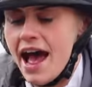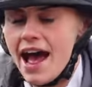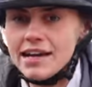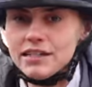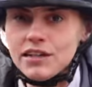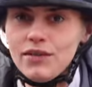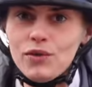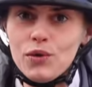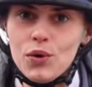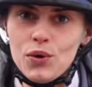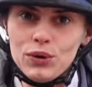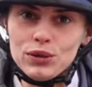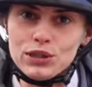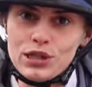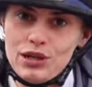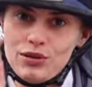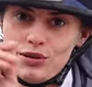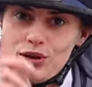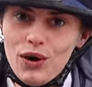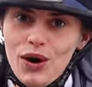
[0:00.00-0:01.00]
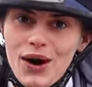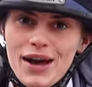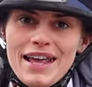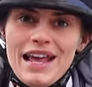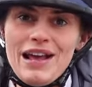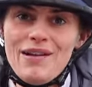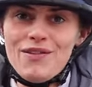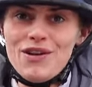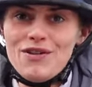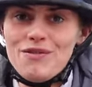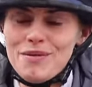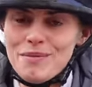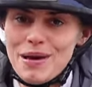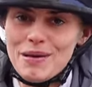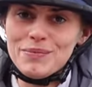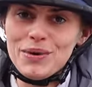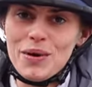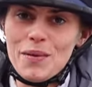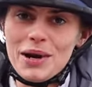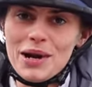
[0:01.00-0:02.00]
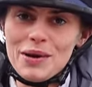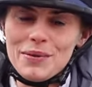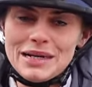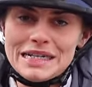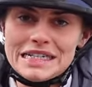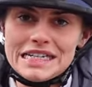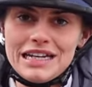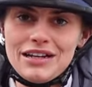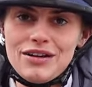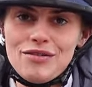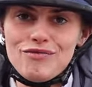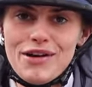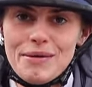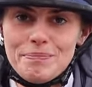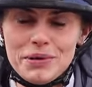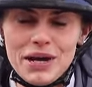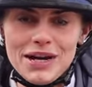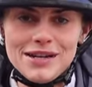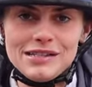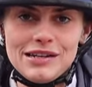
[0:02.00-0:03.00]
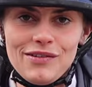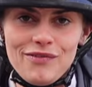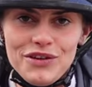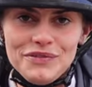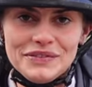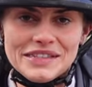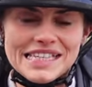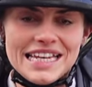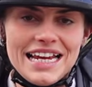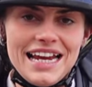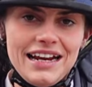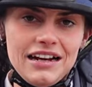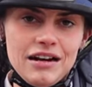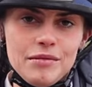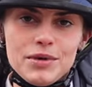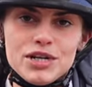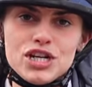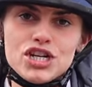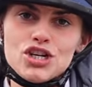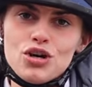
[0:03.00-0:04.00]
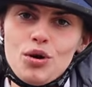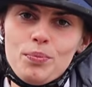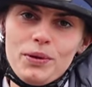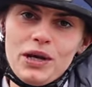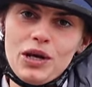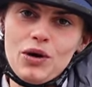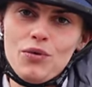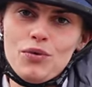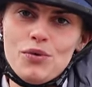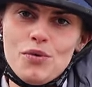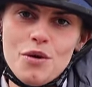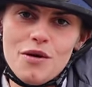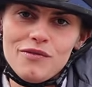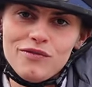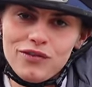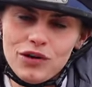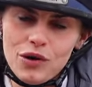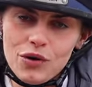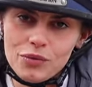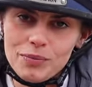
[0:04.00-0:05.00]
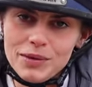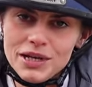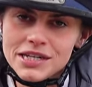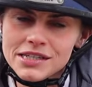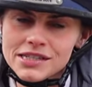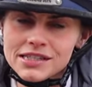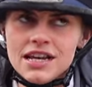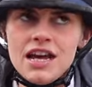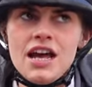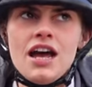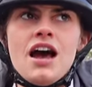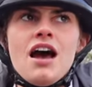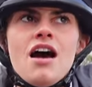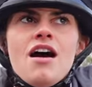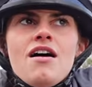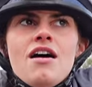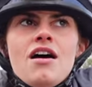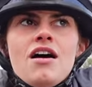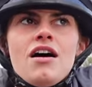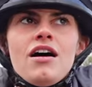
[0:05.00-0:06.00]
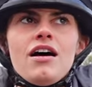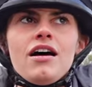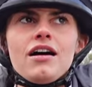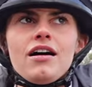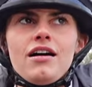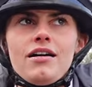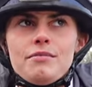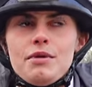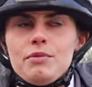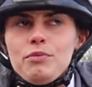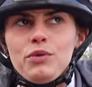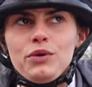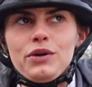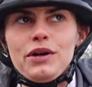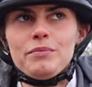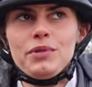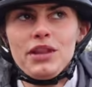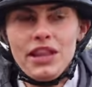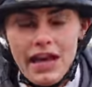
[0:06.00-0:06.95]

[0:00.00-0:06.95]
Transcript: and I've also got, if you remember when I went to Red Post, if you've seen my shopping haul Vlogmas, I can't remember what number